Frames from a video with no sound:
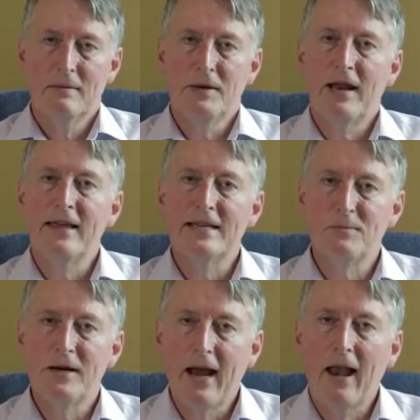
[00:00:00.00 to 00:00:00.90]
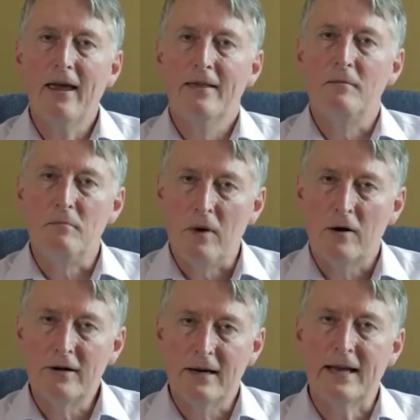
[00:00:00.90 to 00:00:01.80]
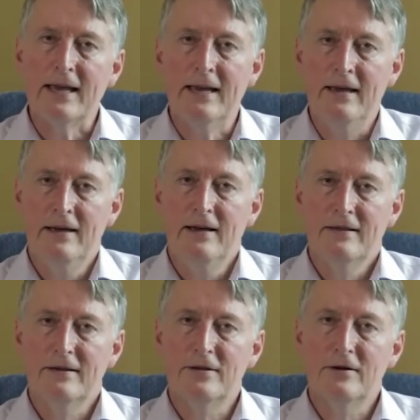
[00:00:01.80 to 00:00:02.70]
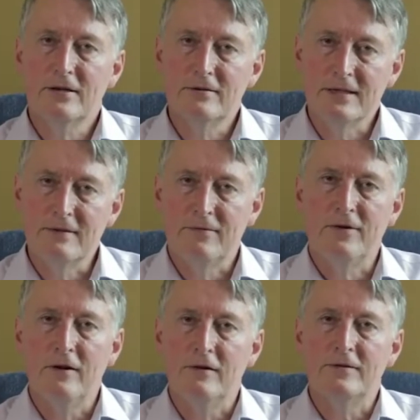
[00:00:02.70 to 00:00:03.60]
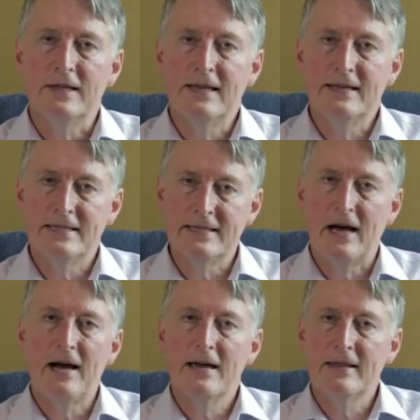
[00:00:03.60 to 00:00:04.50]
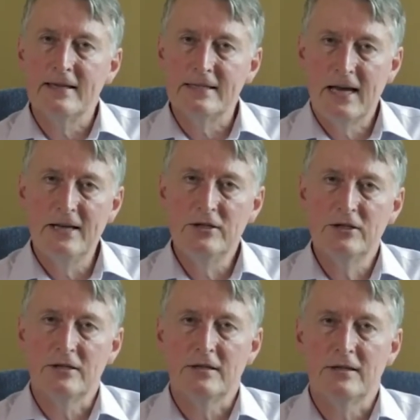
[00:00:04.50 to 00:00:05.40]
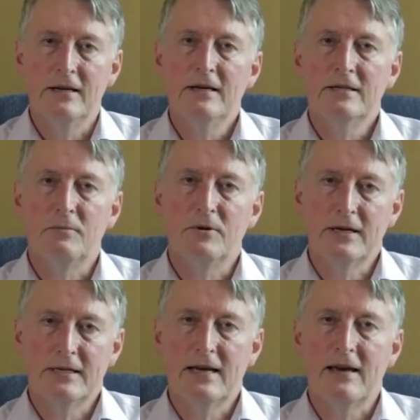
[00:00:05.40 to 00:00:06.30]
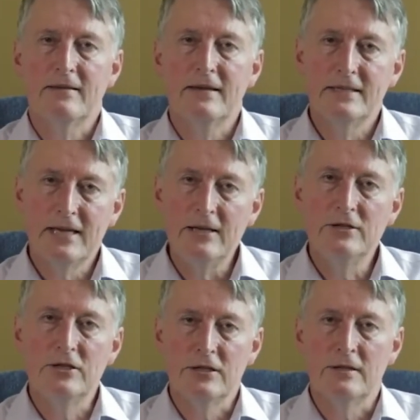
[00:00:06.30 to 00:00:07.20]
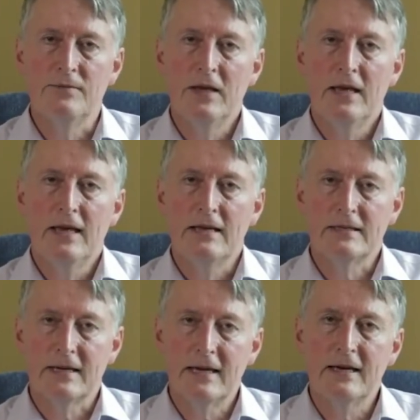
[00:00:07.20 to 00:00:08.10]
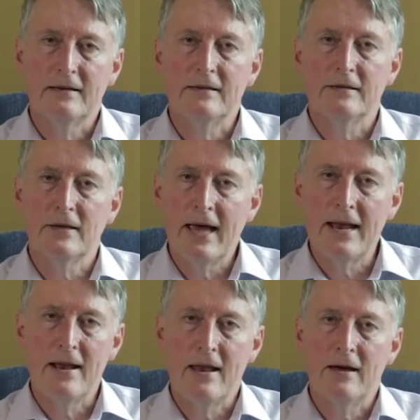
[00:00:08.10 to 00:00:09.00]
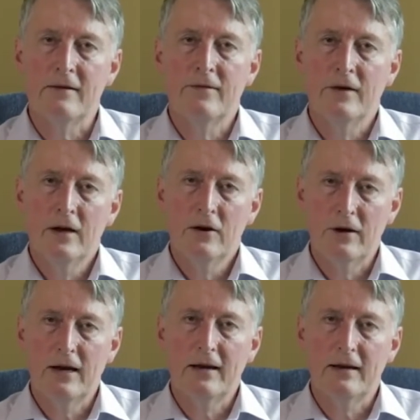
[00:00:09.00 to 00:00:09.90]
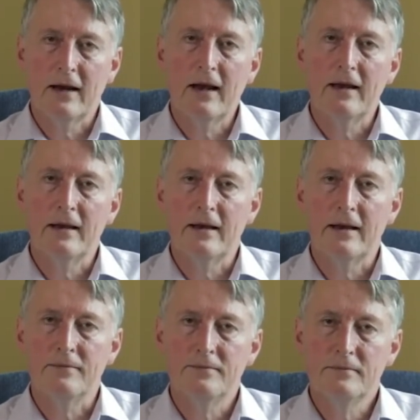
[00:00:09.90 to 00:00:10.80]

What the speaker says: But I think it's pretty clear that morally, the doctor is involved in the desire, the intention to bring death. The intention is to kill, to end life quickly and cleanly.